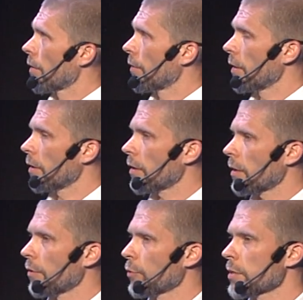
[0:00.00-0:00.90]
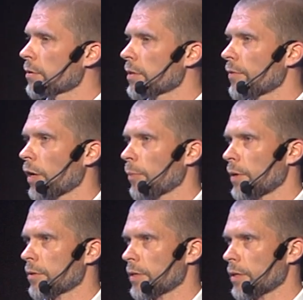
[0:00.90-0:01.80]
The recent
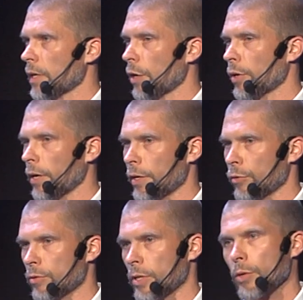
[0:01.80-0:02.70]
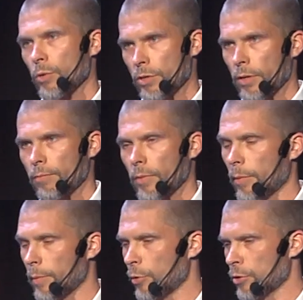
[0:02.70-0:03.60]
developments in cloud and IoT, which I've
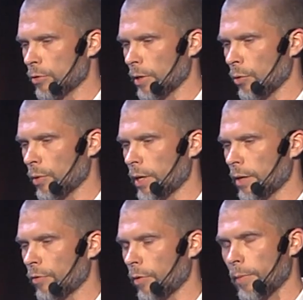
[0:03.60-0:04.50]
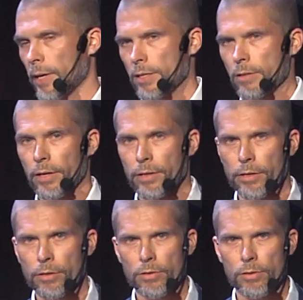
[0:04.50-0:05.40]
been personally looking at for the past 9
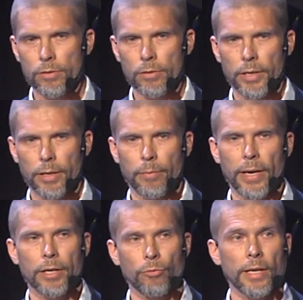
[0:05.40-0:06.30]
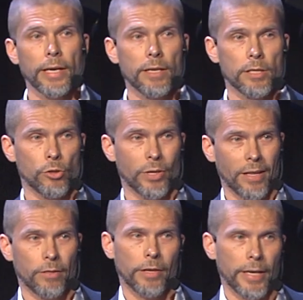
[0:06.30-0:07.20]
years, make it really easy to
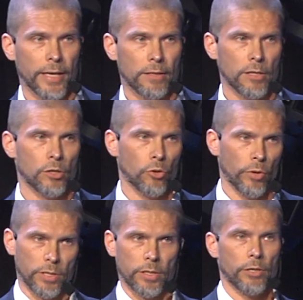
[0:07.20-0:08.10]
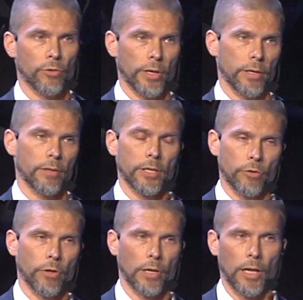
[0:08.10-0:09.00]
get the data stored centrally
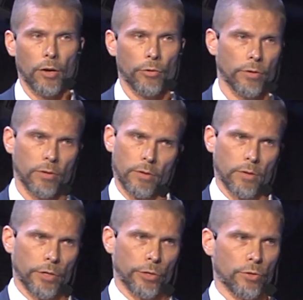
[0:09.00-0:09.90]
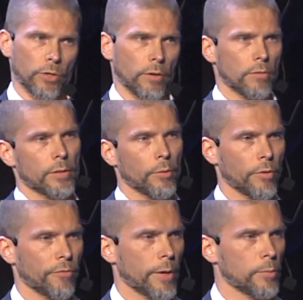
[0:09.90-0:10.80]
into the cloud using some of
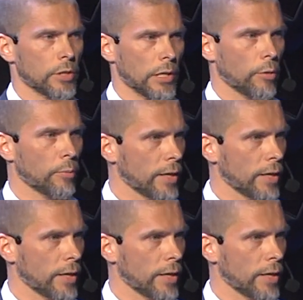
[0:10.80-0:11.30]
the famous cloud